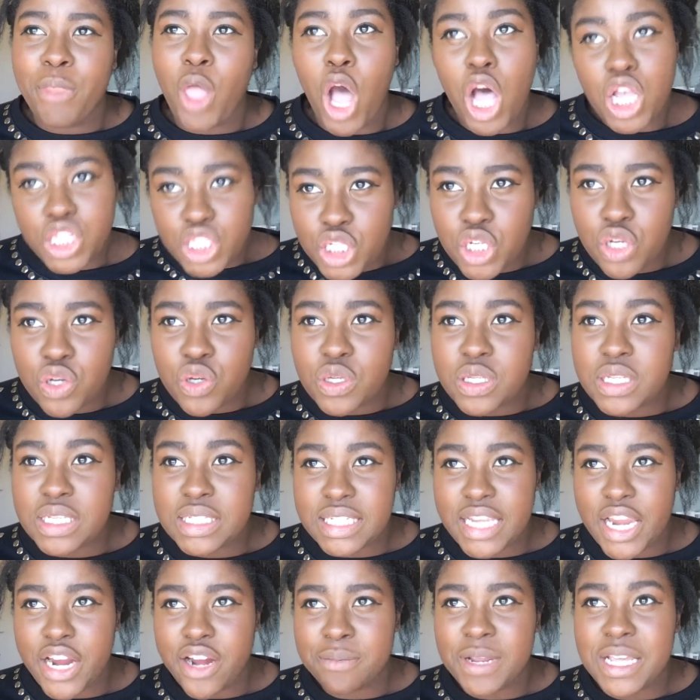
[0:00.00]
Also, it
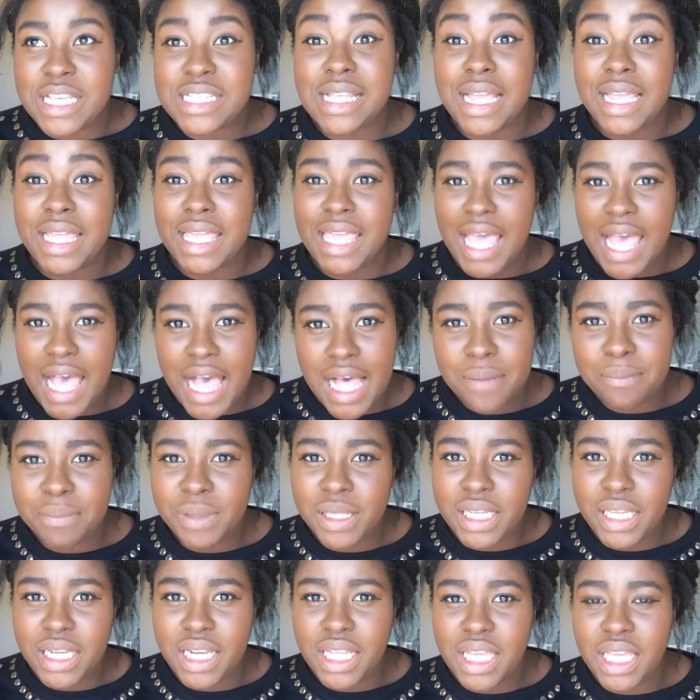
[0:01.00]
scared me because I kept
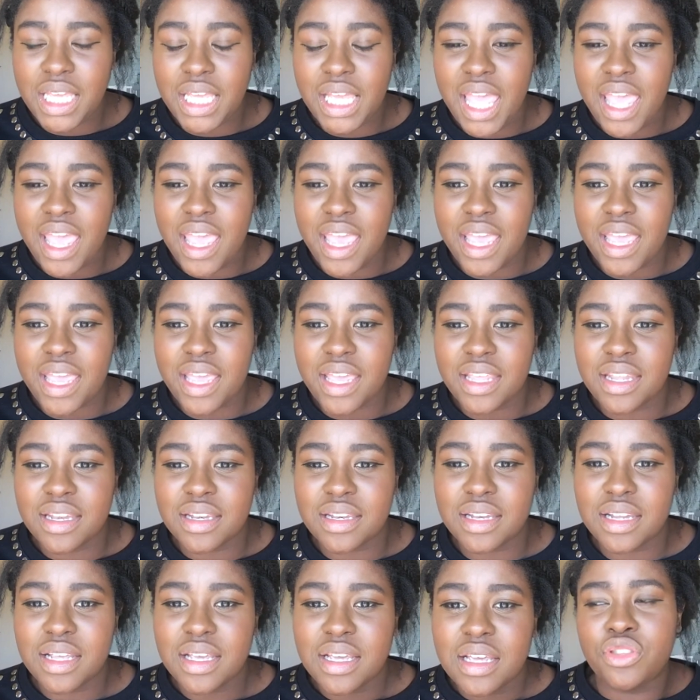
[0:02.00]
bleeding
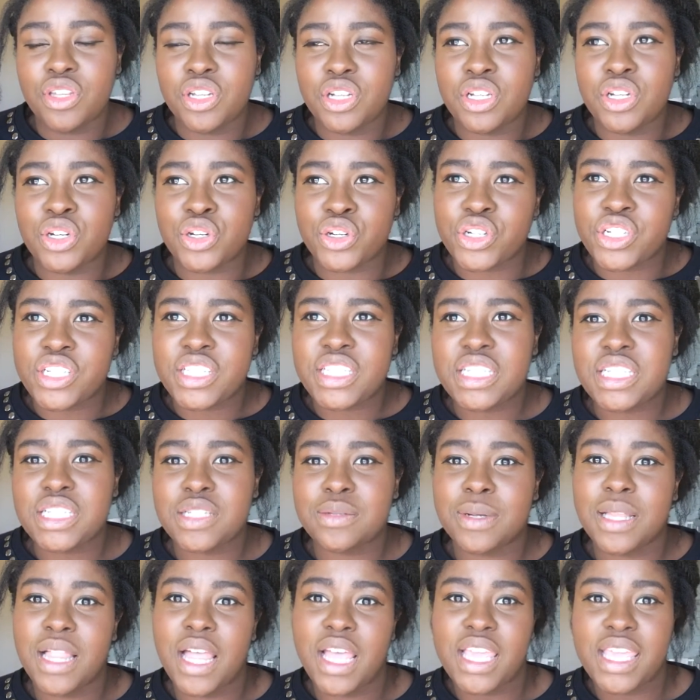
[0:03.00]
and the nurses
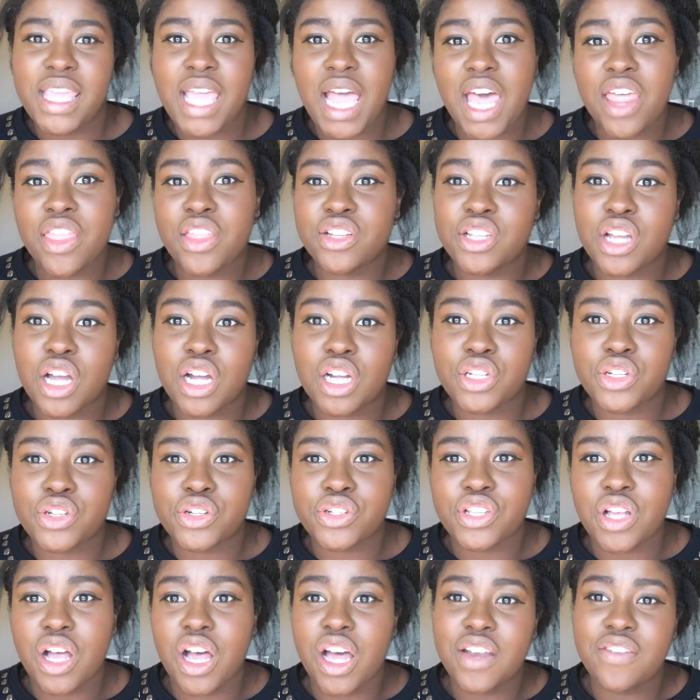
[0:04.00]
were like, yeah, the
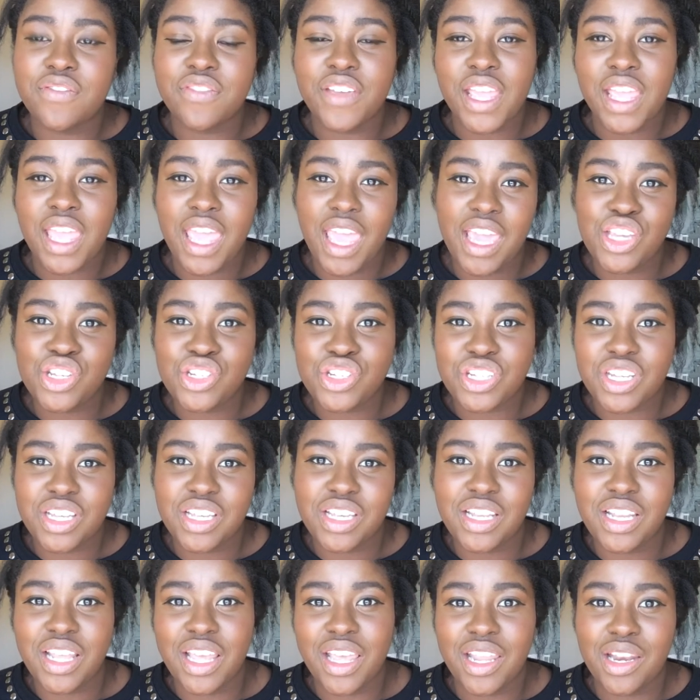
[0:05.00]
doctor's on
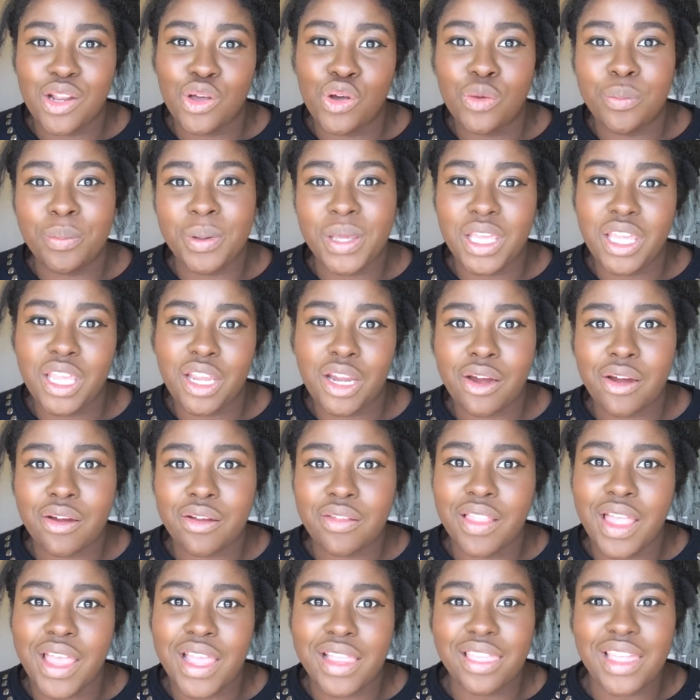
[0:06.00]
vacation and he'll be
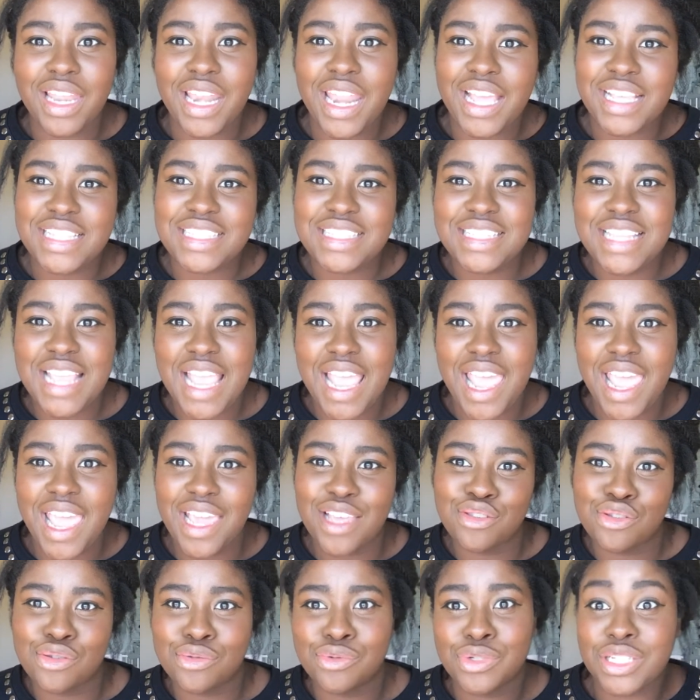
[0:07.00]
here like the next
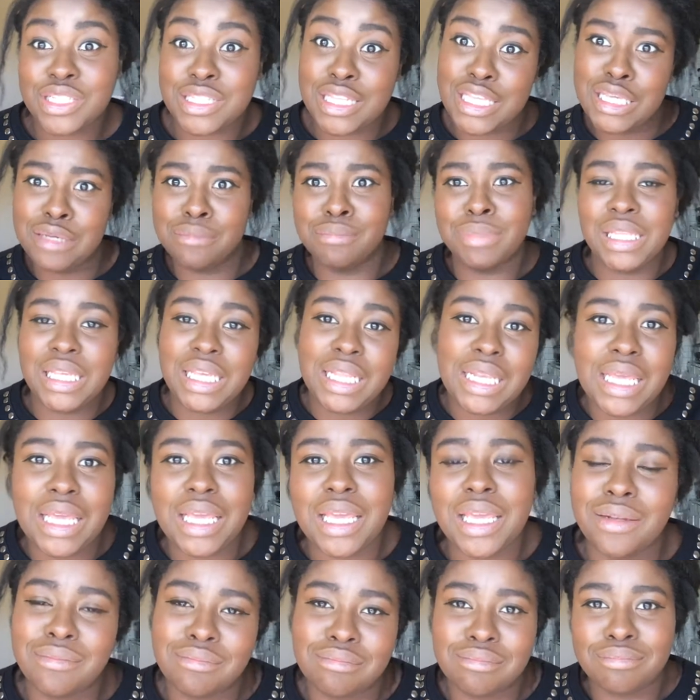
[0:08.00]
day. So just keep
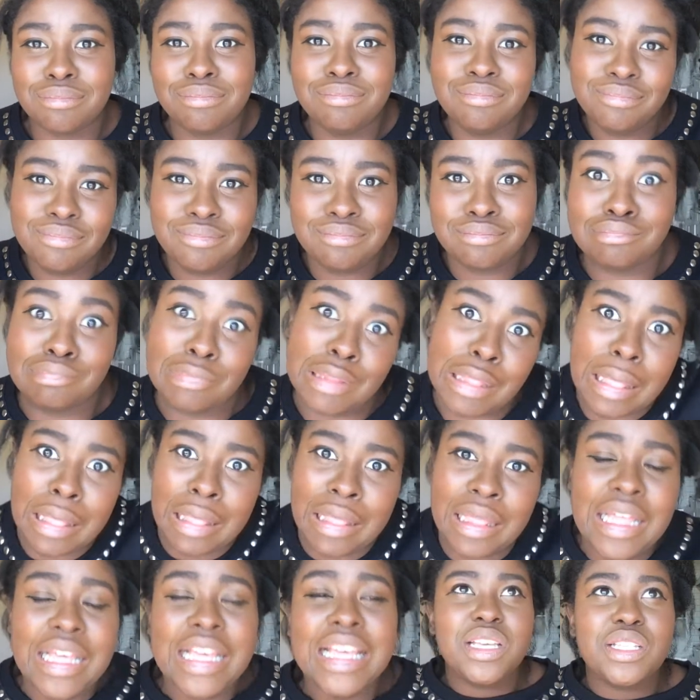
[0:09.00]
bleeding and blah.